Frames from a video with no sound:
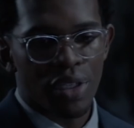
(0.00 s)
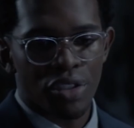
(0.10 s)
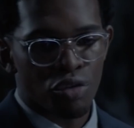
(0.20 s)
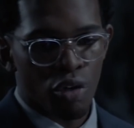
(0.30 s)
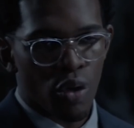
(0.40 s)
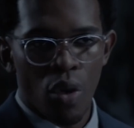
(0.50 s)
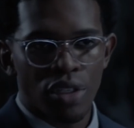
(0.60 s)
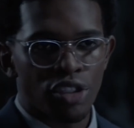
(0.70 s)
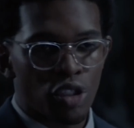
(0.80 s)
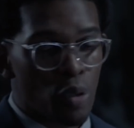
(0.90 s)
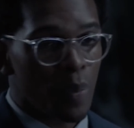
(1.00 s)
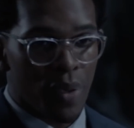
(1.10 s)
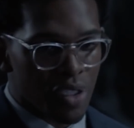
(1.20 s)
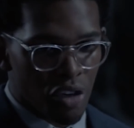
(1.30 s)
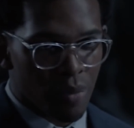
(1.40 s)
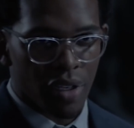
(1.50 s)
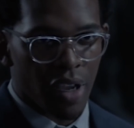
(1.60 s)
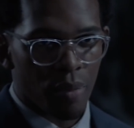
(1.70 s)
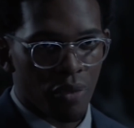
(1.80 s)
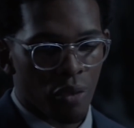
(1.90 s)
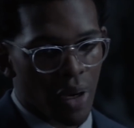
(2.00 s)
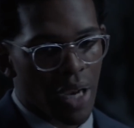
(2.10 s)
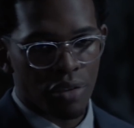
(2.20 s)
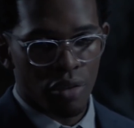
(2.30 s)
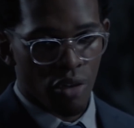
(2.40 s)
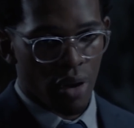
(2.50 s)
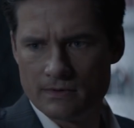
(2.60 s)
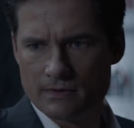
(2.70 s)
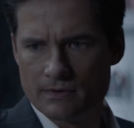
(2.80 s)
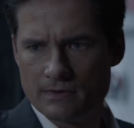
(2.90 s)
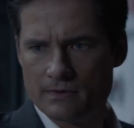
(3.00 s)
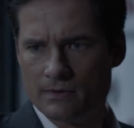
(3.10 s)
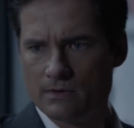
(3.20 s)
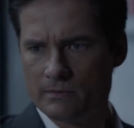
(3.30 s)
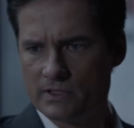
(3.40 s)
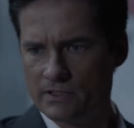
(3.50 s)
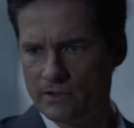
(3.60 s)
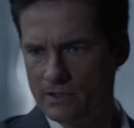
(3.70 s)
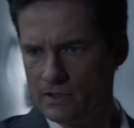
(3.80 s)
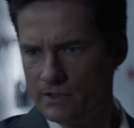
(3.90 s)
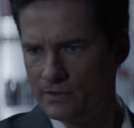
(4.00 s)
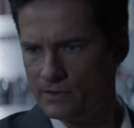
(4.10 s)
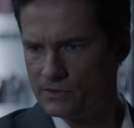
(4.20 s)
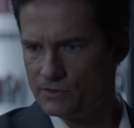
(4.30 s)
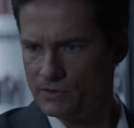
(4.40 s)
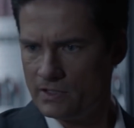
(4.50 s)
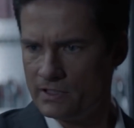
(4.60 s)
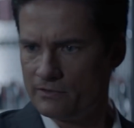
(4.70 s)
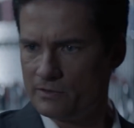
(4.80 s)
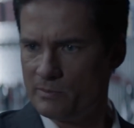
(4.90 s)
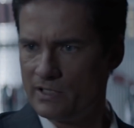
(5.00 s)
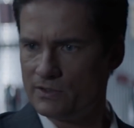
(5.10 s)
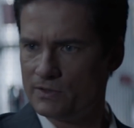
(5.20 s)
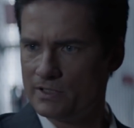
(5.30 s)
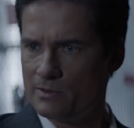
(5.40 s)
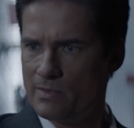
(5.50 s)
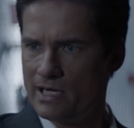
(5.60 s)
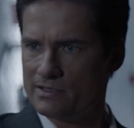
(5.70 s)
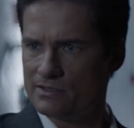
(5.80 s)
could destroy one stupid piece of kryptonite before it got into the hands. The only material on Earth strong enough to penetrate the bat